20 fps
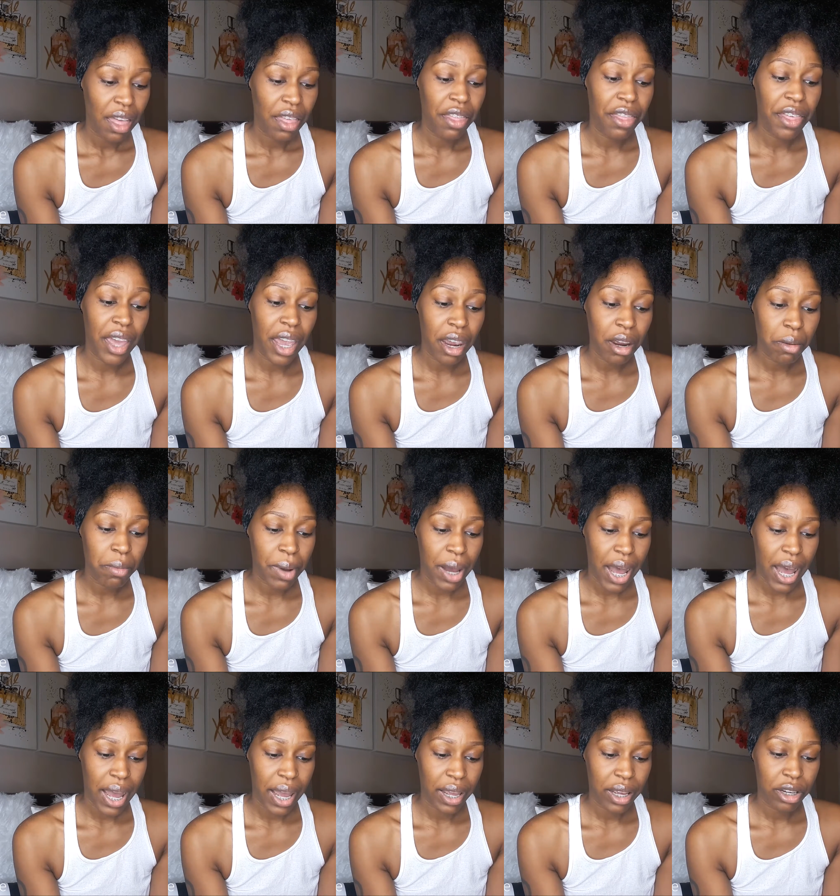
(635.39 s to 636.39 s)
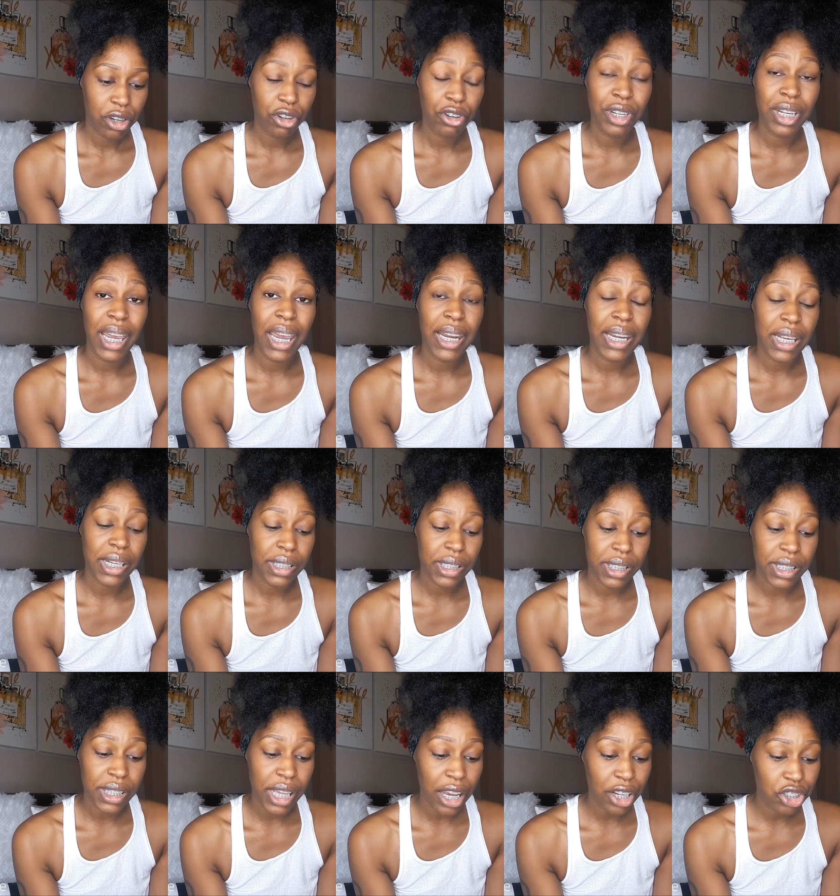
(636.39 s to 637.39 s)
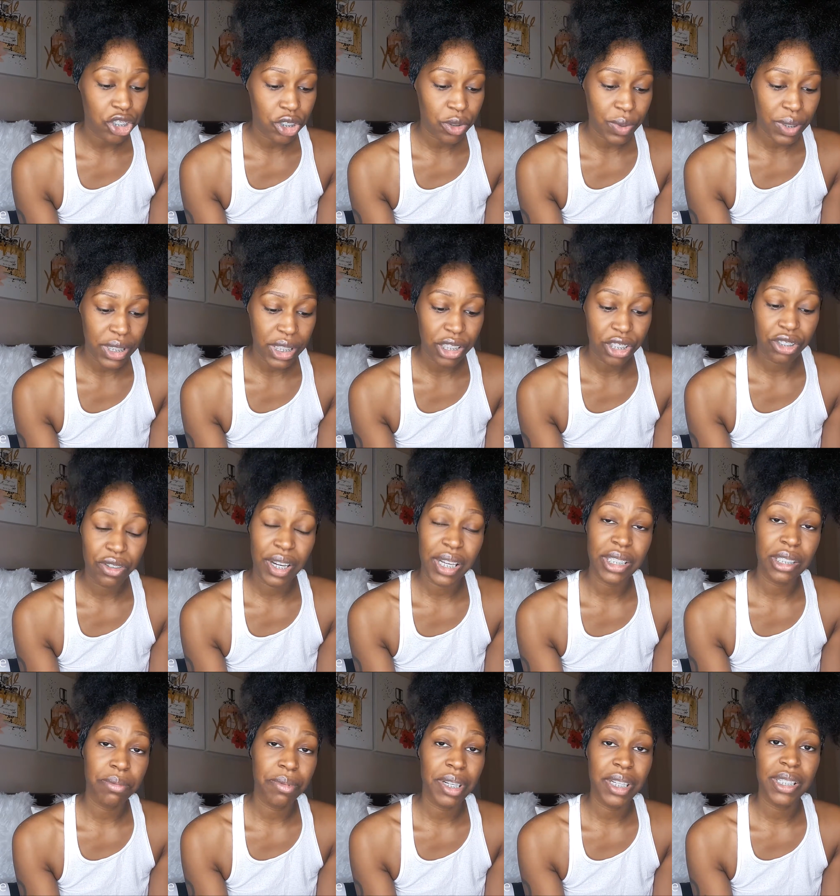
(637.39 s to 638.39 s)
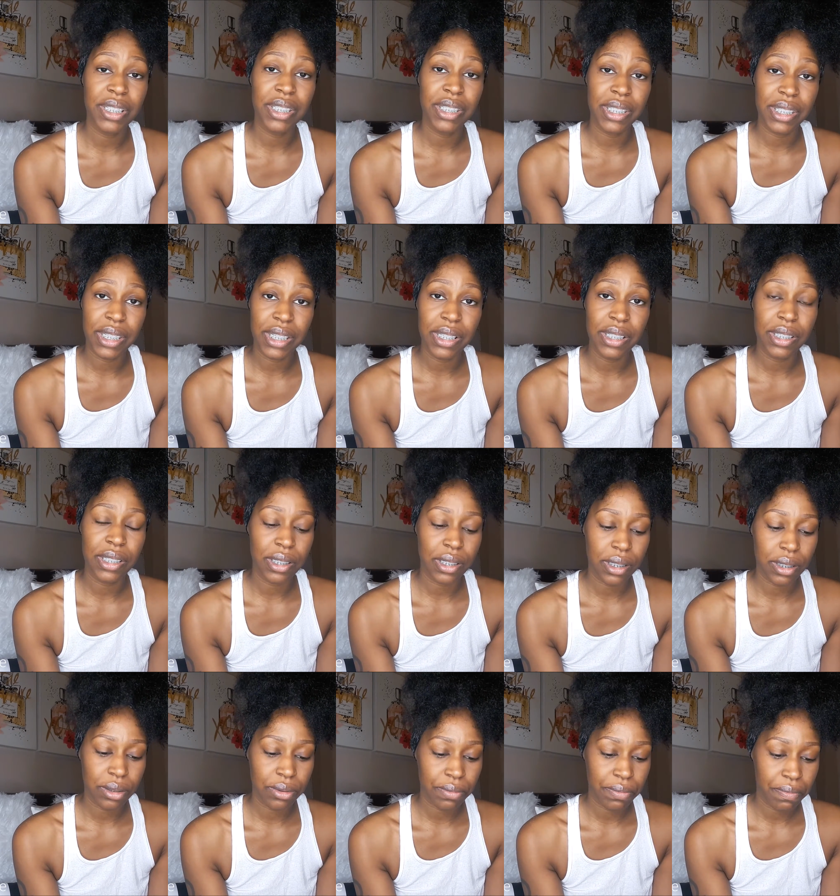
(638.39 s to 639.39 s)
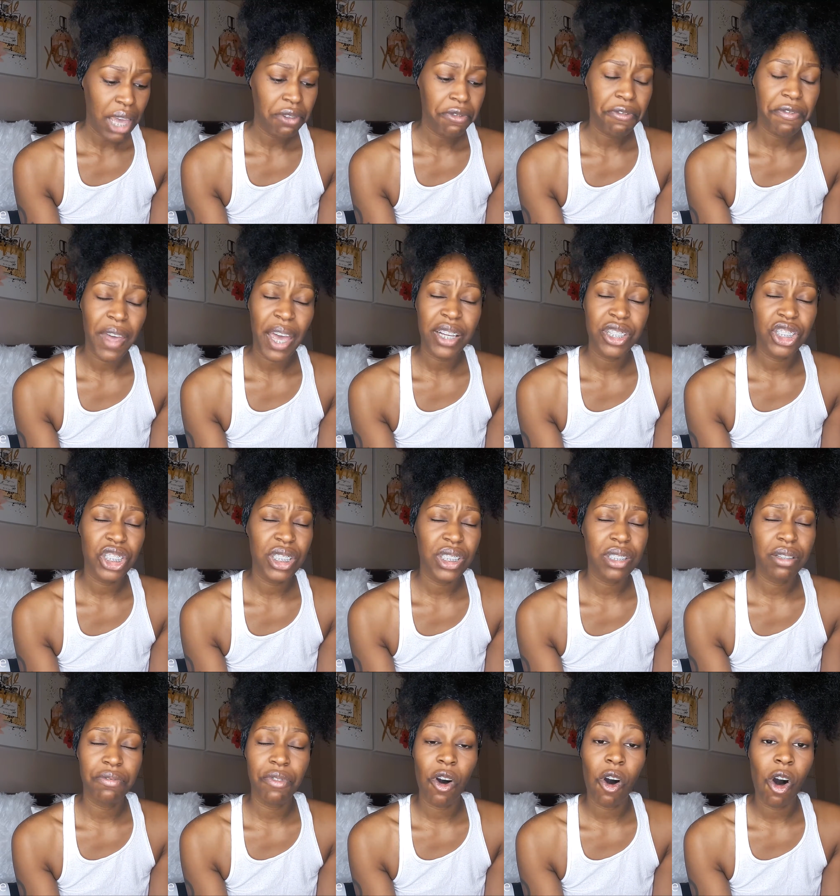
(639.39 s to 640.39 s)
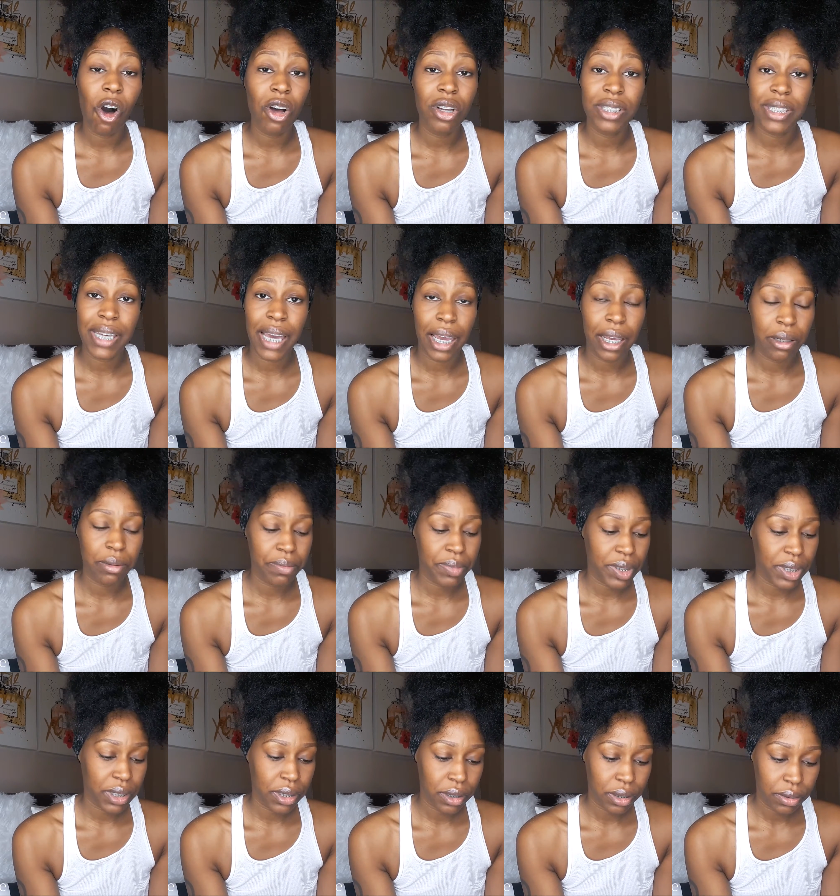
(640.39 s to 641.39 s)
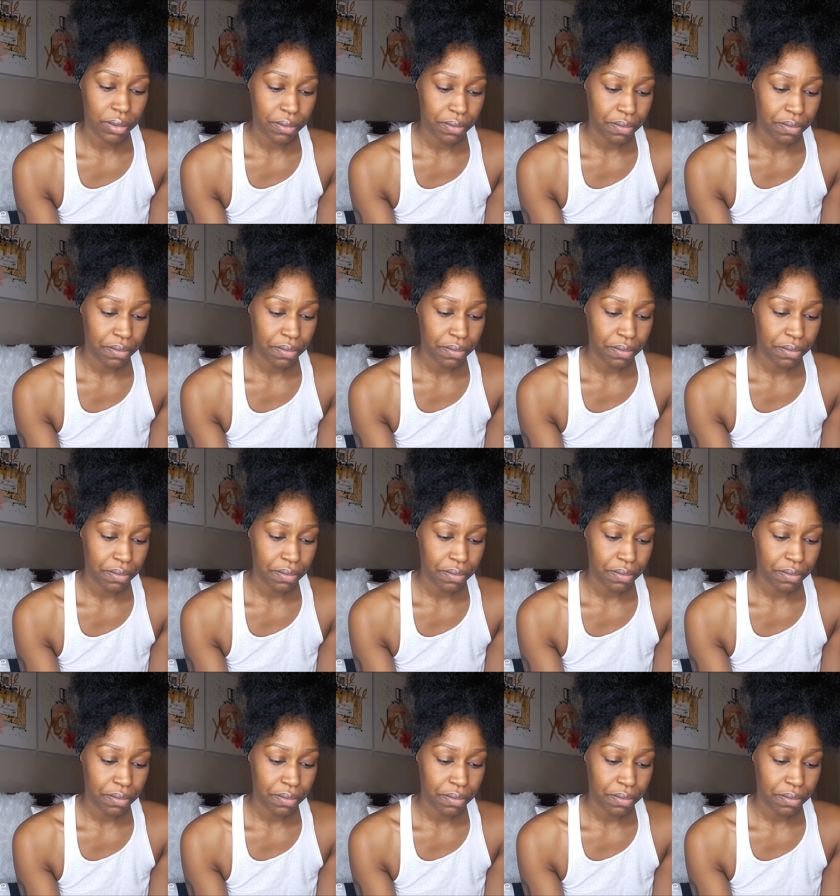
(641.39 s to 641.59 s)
thereby creating sexually transmitted diseases, infections of all types,